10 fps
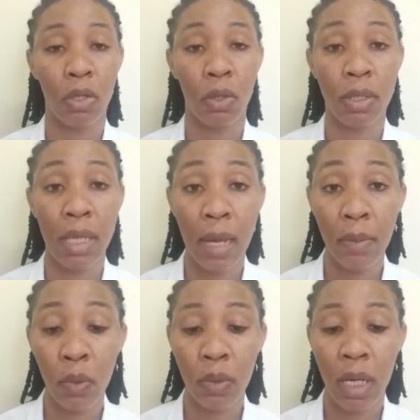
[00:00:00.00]
So
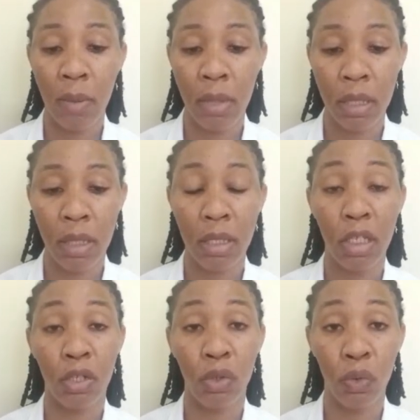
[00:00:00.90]
type 2 diabetes
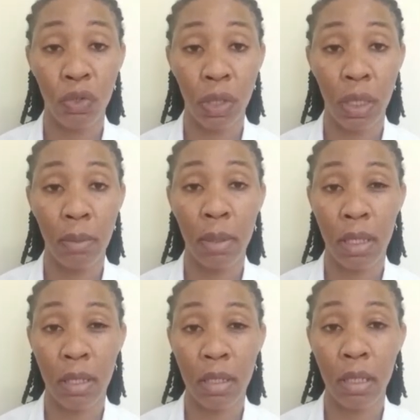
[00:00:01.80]
usually
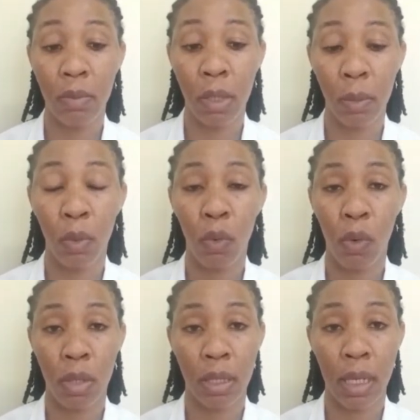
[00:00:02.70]
begins in people
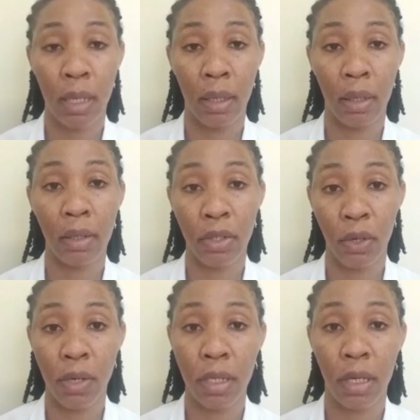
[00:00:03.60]
older than
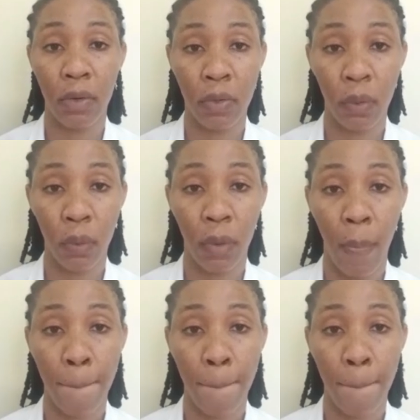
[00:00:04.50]
30 years old.